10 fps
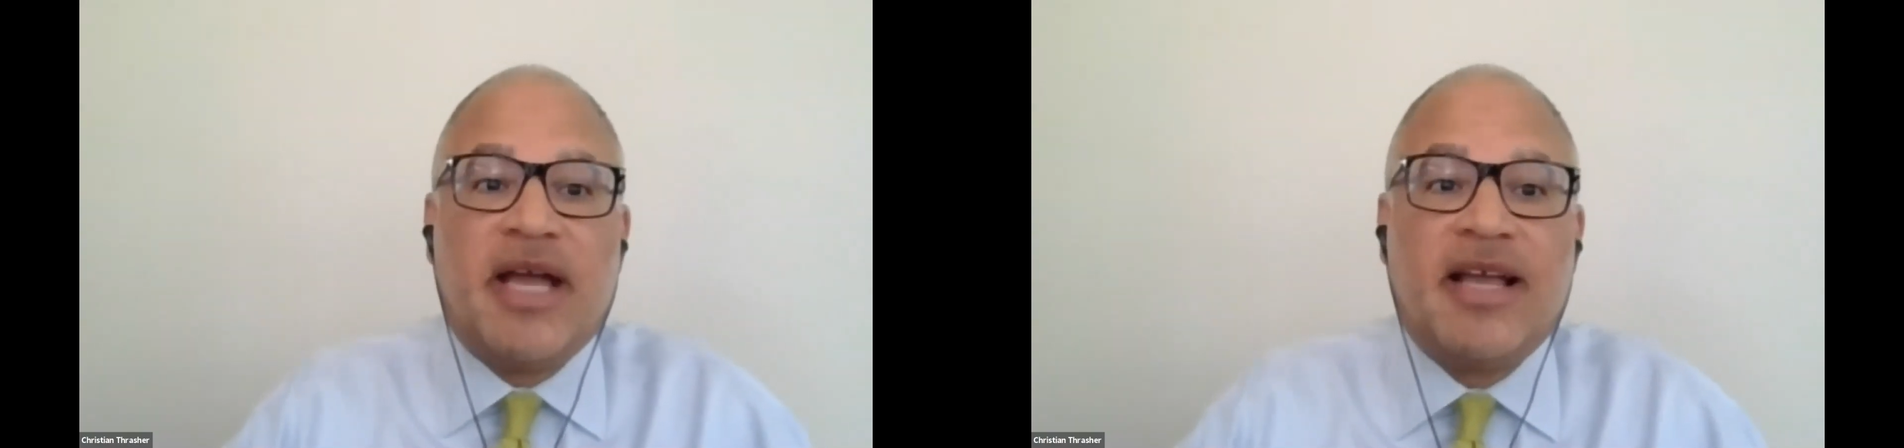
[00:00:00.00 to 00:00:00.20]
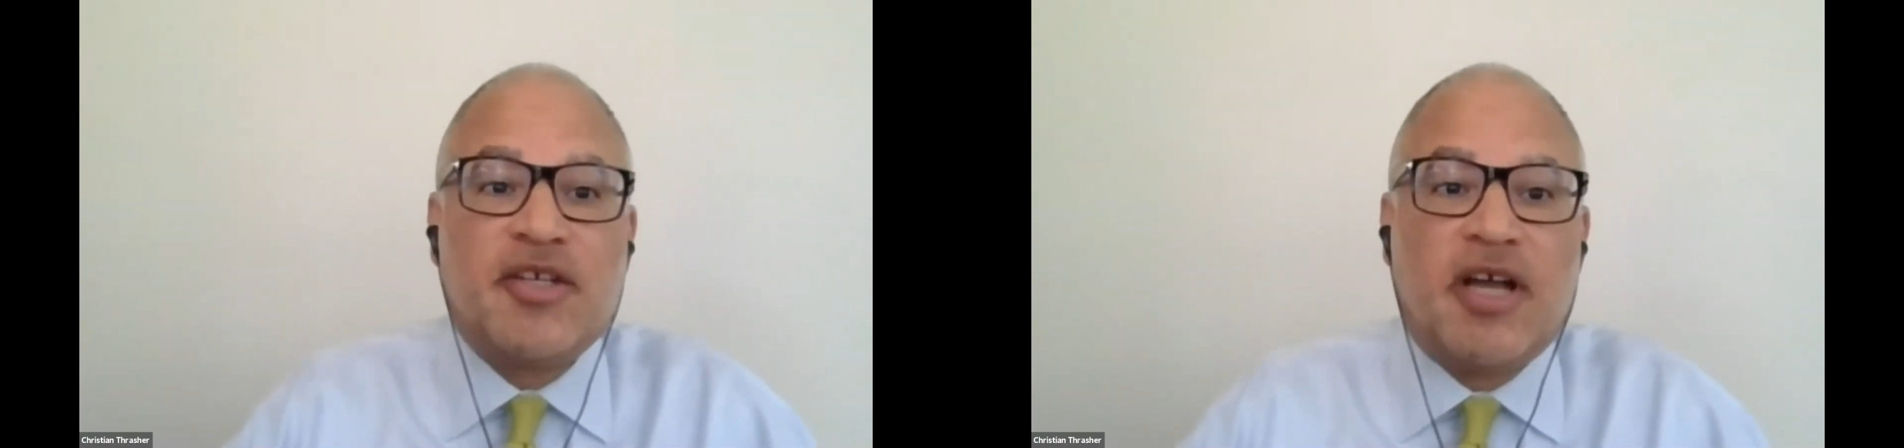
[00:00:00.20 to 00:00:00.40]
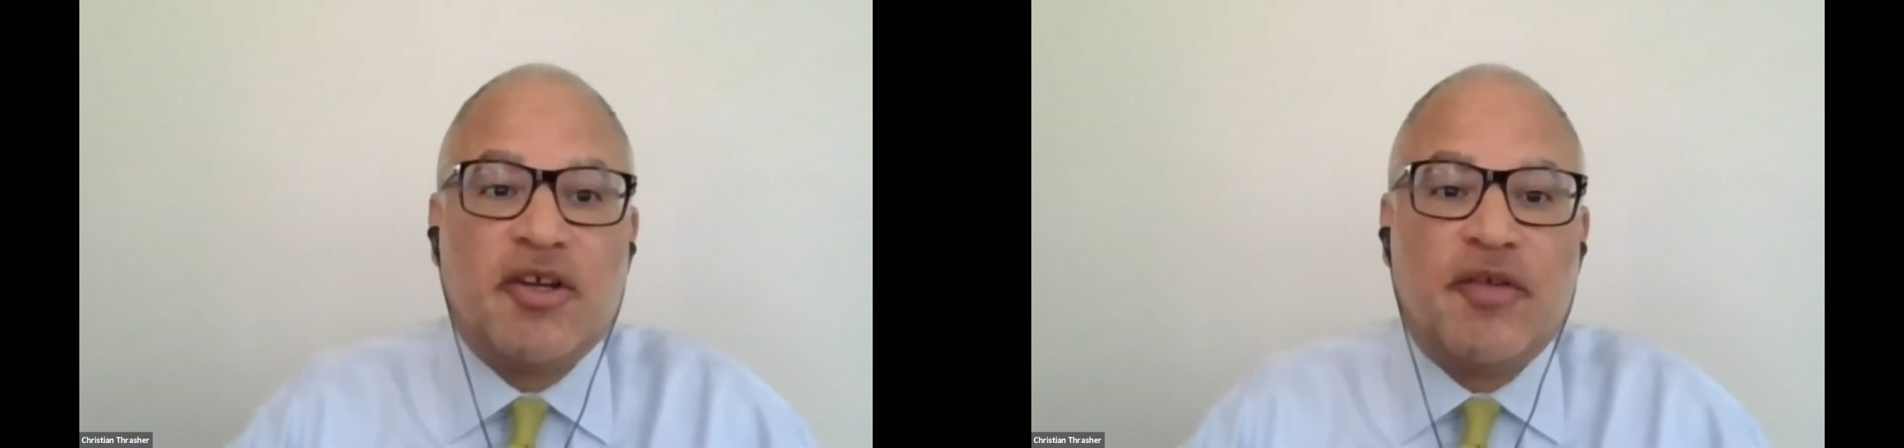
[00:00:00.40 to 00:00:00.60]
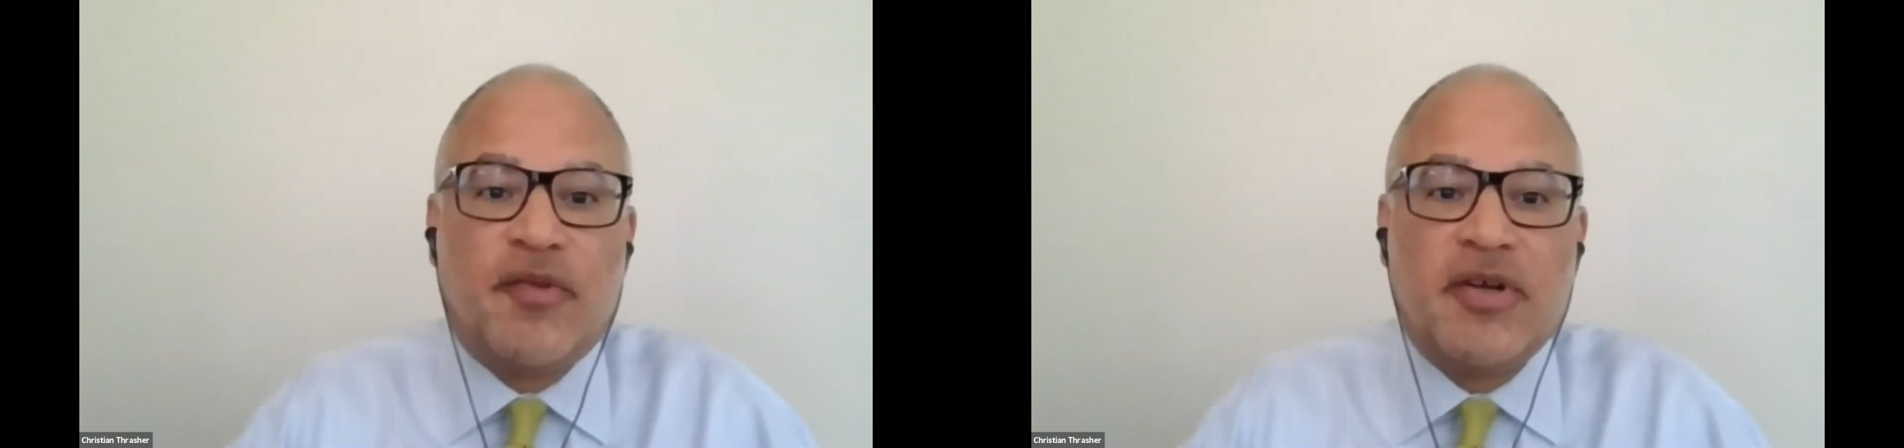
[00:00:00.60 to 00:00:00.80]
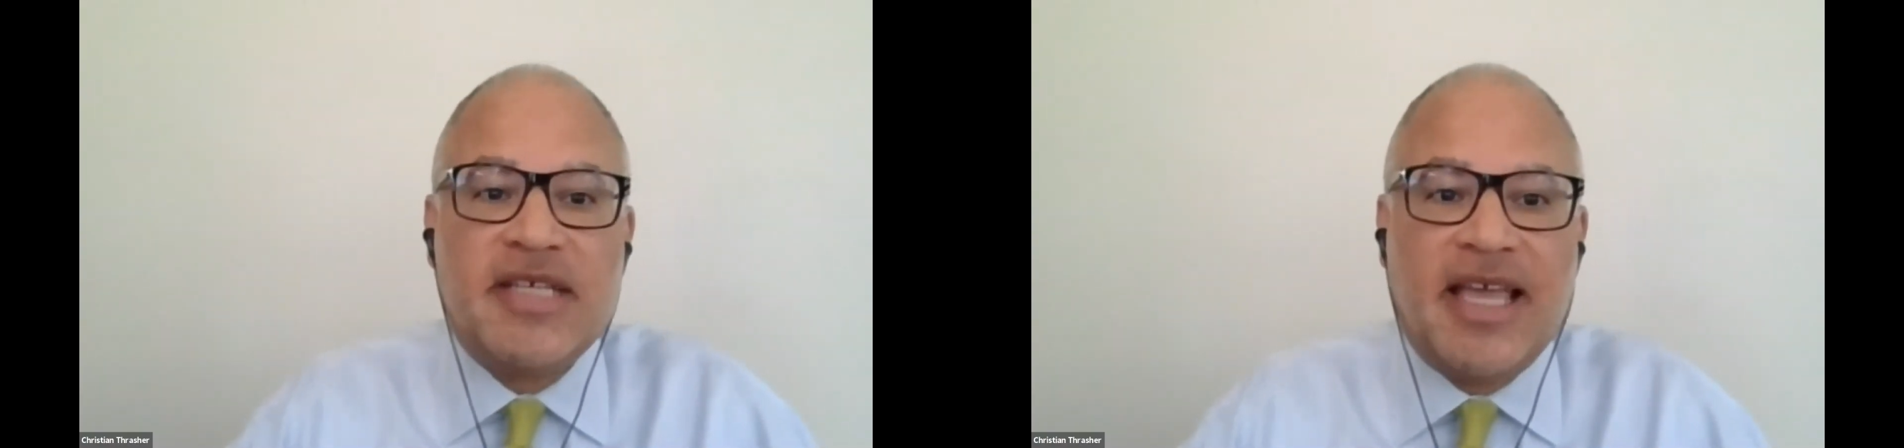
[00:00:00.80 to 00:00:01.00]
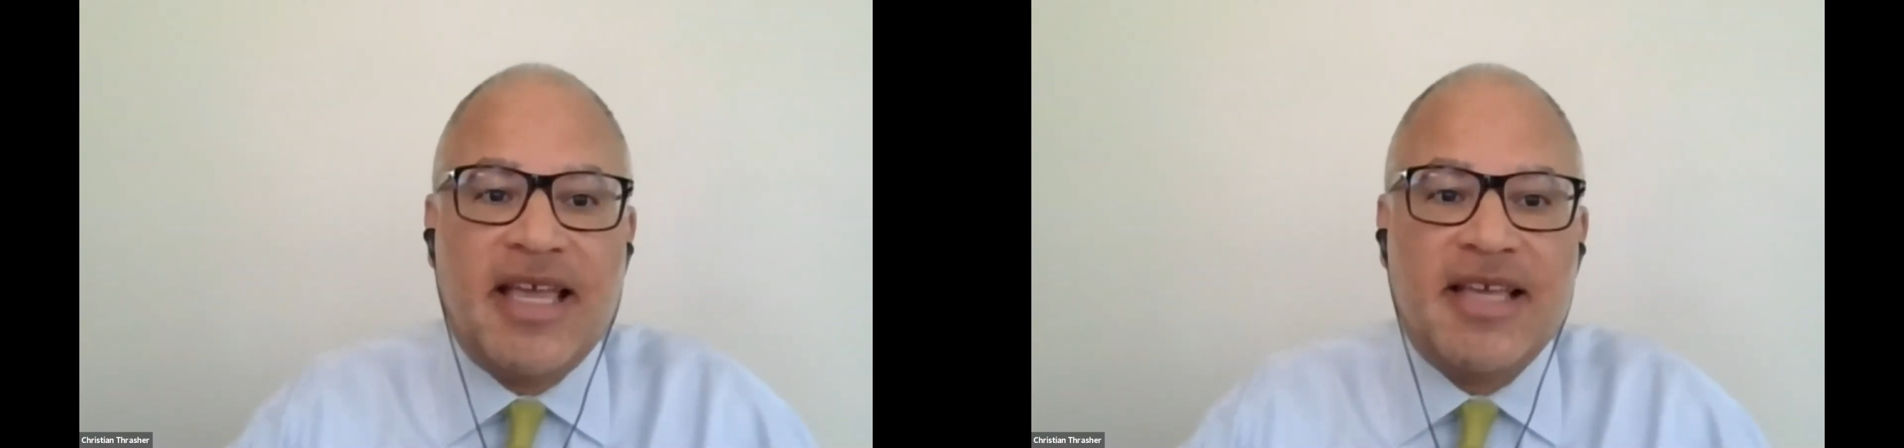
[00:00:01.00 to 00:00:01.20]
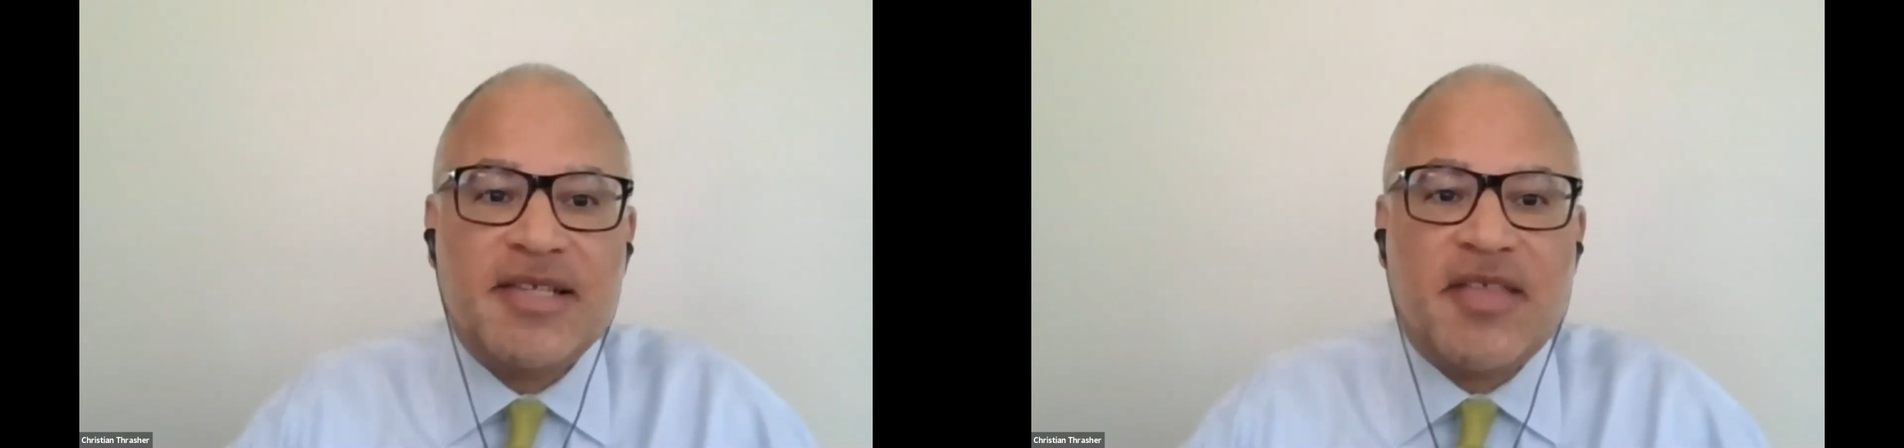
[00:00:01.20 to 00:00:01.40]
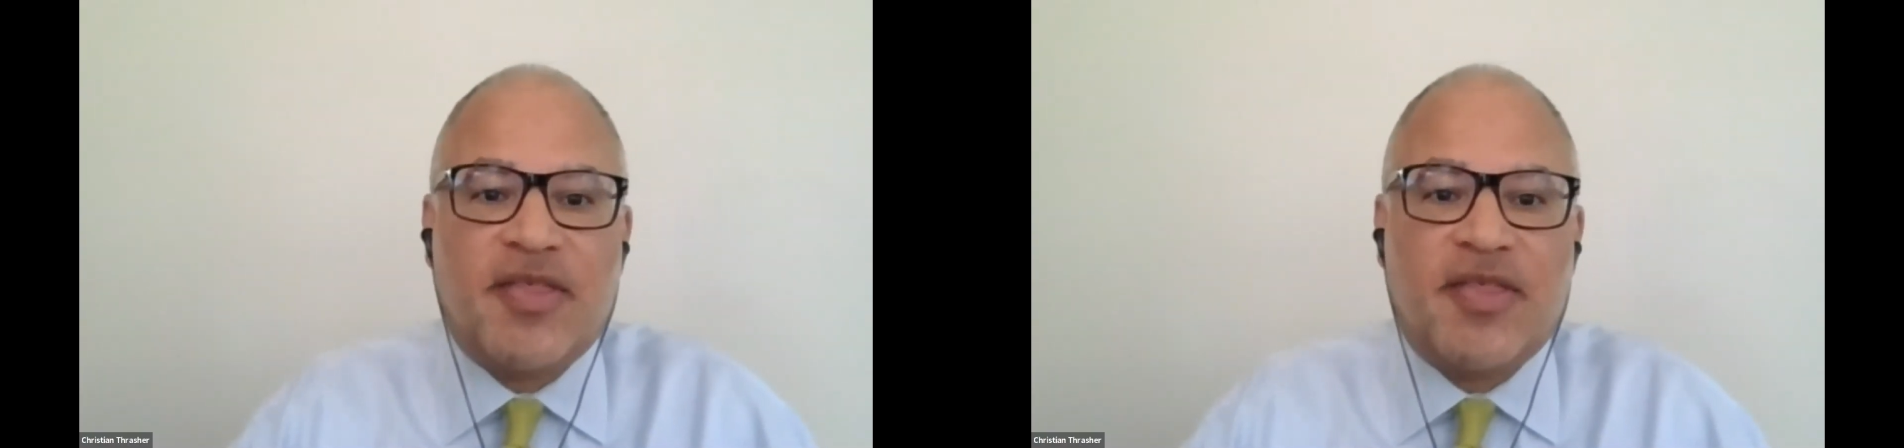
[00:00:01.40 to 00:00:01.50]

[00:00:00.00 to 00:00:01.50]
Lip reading: I could talk to you for days.